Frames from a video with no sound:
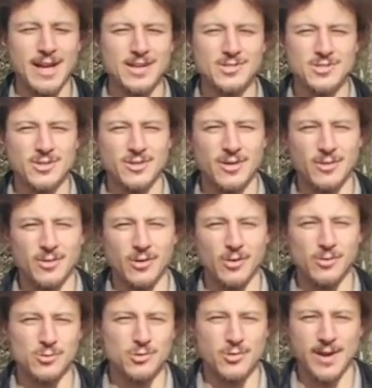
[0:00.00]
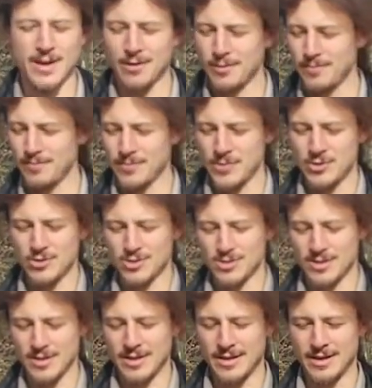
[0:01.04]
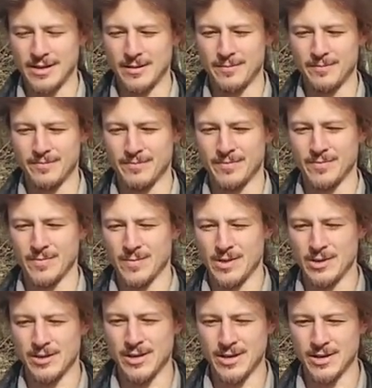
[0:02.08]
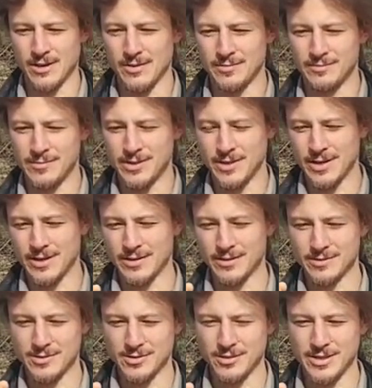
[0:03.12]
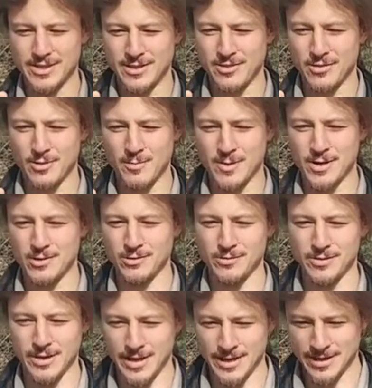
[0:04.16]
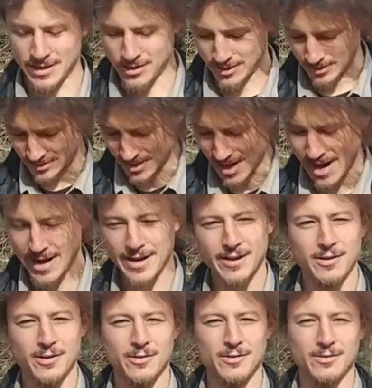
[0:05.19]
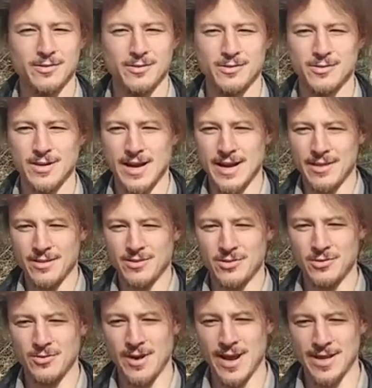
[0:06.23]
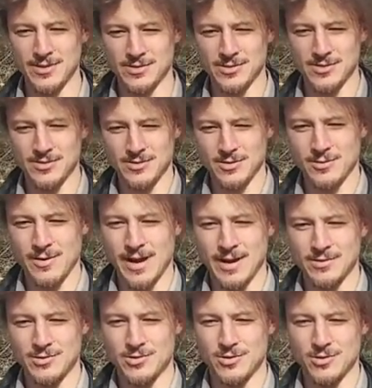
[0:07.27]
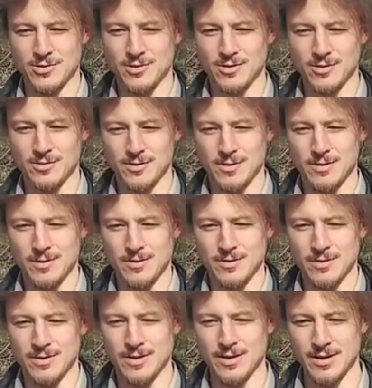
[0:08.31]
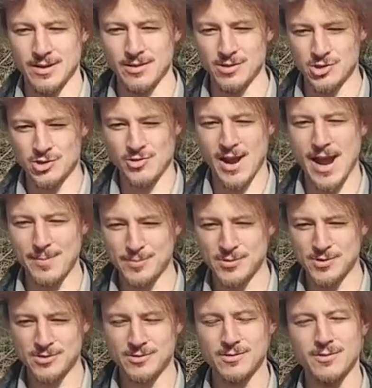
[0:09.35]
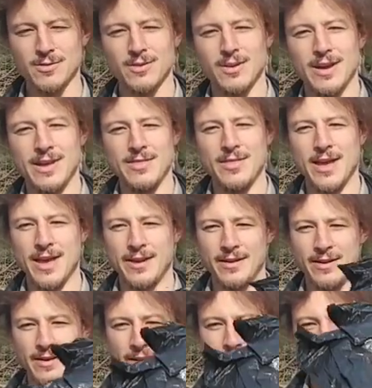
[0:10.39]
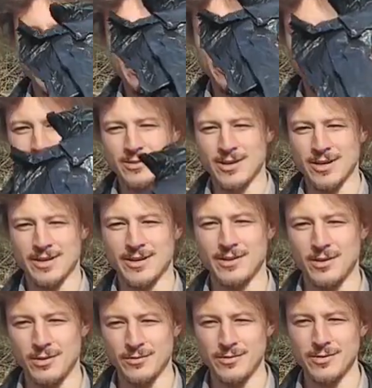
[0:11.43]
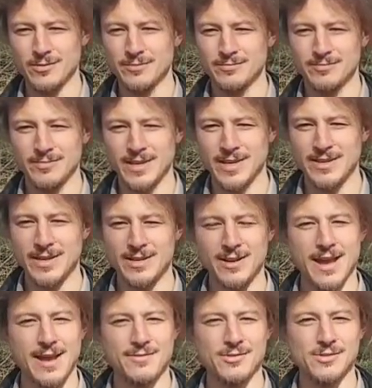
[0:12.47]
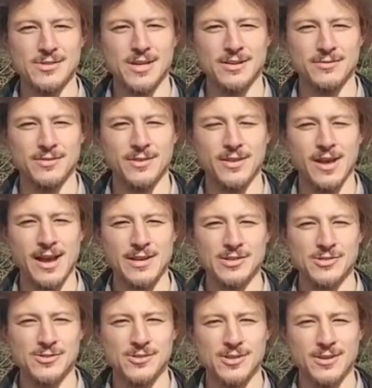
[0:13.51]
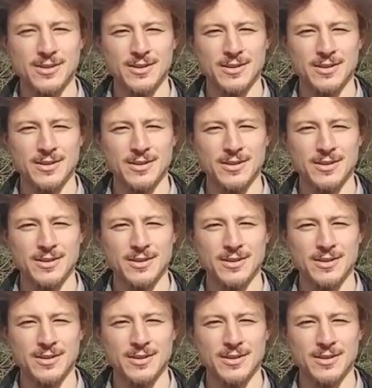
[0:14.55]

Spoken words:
last you though the whole trail. You just you cut a slit through the middle, and then you can tie it. You tie the 2 ends around the straps, and then you can tuck it over, and then you have yourself a nice